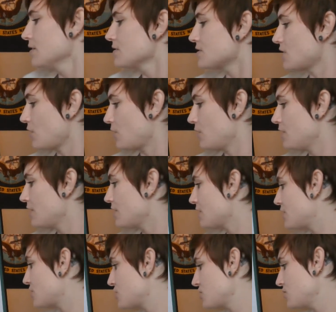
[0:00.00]
So
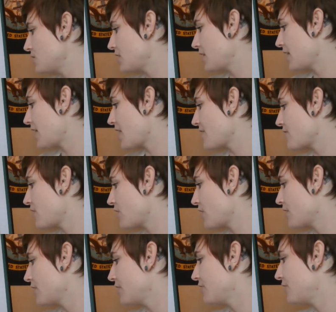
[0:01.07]
the two that I have are